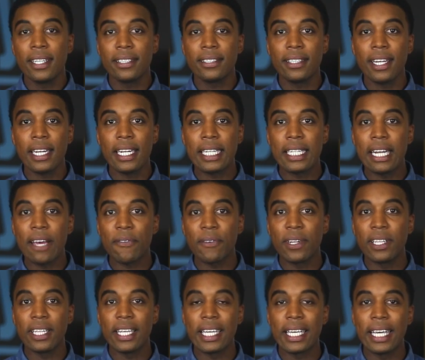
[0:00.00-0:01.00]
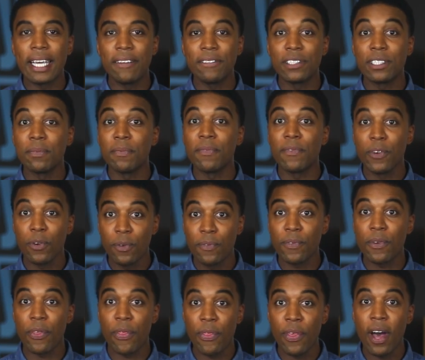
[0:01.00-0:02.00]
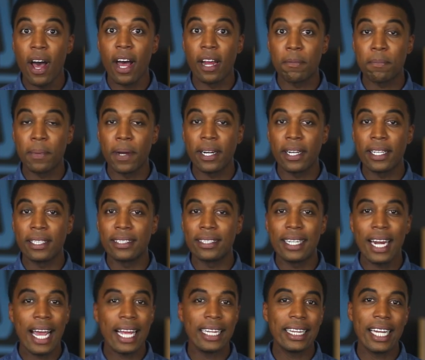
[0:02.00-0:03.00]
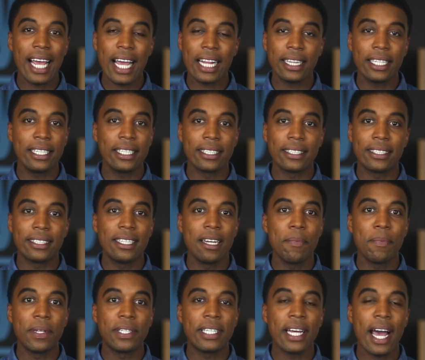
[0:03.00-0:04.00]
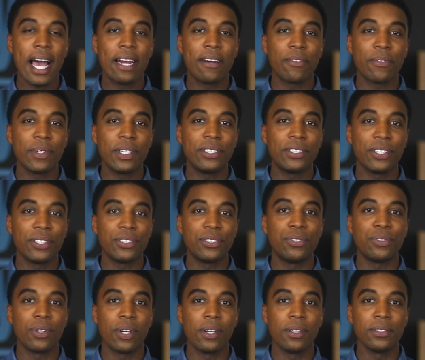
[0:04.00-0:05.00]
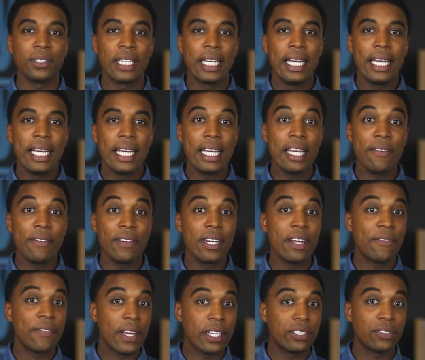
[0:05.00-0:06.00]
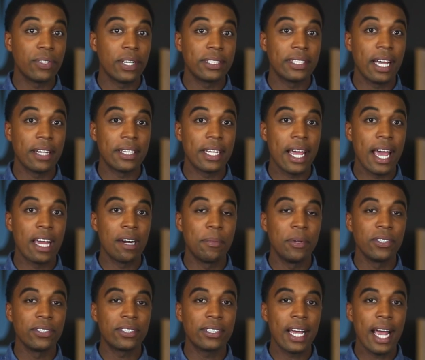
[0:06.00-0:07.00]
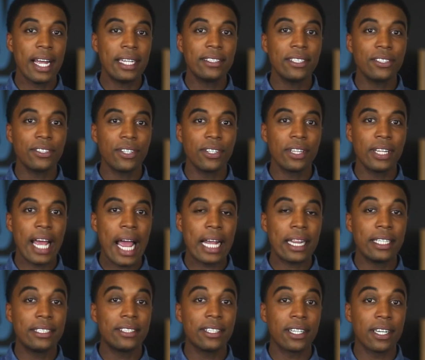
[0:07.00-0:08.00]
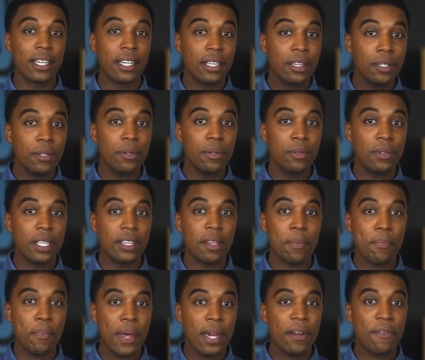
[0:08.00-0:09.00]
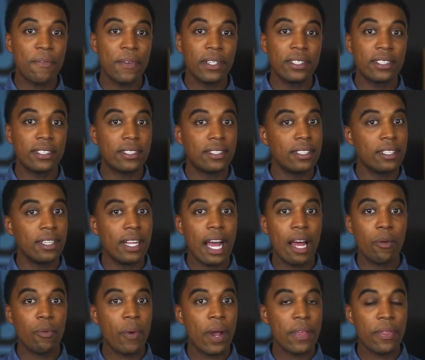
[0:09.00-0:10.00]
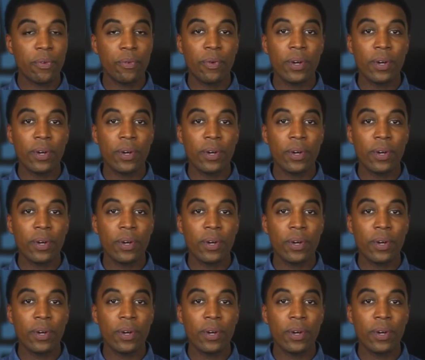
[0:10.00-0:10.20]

The study definitely gives some food for thought, but it's not likely to stem the tide of research drones. Even if they stress out the animals, scientists are likely to conclude that the benefits still outweigh the